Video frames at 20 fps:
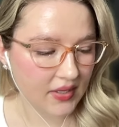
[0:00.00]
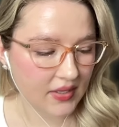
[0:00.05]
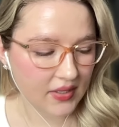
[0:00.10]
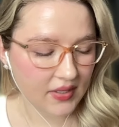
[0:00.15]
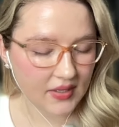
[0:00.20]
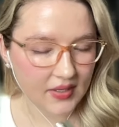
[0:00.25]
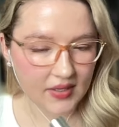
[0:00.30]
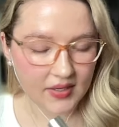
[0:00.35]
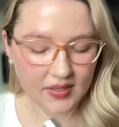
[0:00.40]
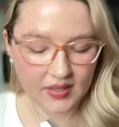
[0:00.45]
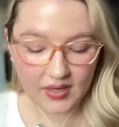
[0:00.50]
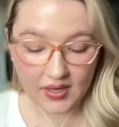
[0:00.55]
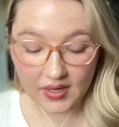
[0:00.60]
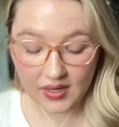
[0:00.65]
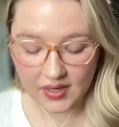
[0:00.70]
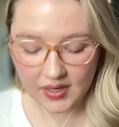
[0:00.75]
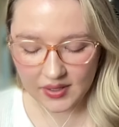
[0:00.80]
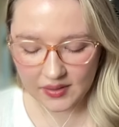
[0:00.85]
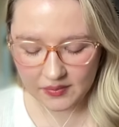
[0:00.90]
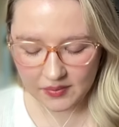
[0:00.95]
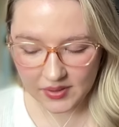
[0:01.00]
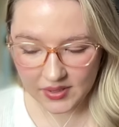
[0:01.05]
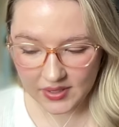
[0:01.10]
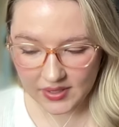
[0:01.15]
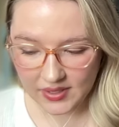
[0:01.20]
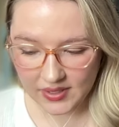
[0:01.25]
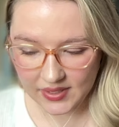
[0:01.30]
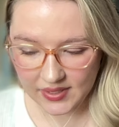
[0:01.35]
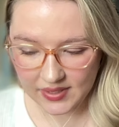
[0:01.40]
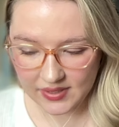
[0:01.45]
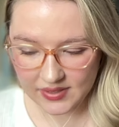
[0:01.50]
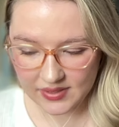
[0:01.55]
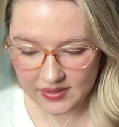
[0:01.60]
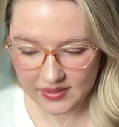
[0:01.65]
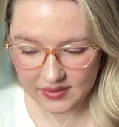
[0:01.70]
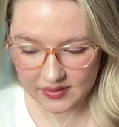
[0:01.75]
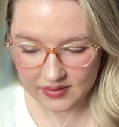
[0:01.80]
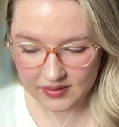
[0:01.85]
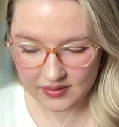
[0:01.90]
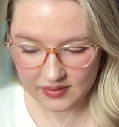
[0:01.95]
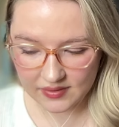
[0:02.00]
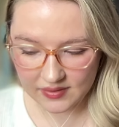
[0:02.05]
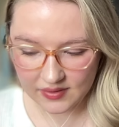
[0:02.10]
and I really liked it.